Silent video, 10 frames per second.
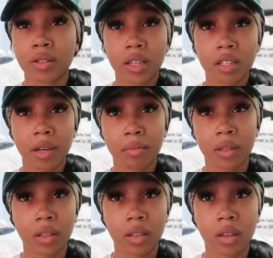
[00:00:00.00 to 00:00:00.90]
test might
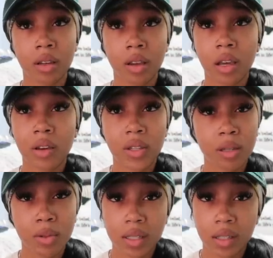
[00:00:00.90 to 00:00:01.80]
be
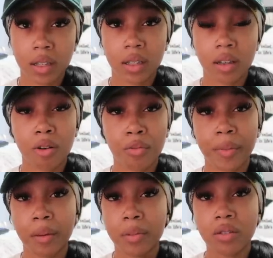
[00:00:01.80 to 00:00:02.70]
50%, homework
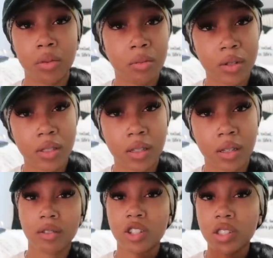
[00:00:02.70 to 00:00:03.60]
might be
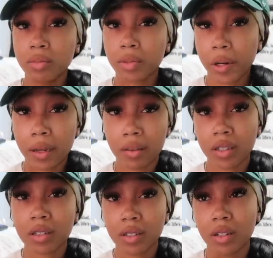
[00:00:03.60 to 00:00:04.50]
20%. Just to pay
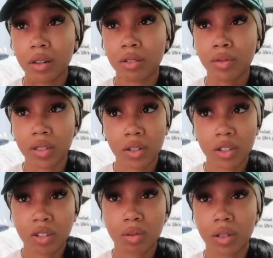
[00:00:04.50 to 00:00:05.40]
attention to those
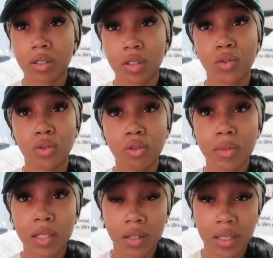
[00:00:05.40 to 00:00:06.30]
percentages, because if you do
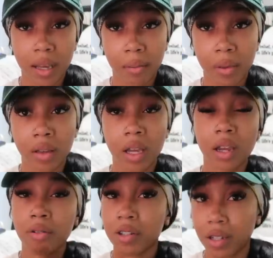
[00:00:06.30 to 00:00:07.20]
miss an assignment,
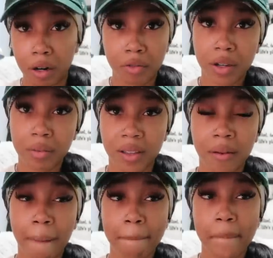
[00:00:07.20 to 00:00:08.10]
which I don't
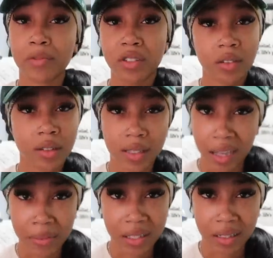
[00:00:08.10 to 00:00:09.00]
recommend, turn your
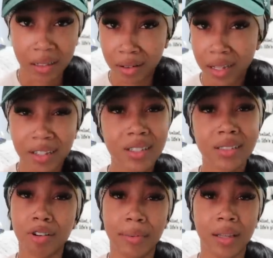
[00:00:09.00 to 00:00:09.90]
assignments in, okay? Just
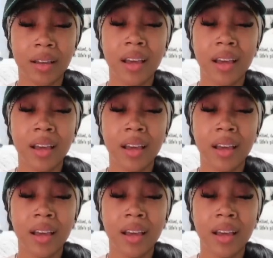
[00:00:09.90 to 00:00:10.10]
turn them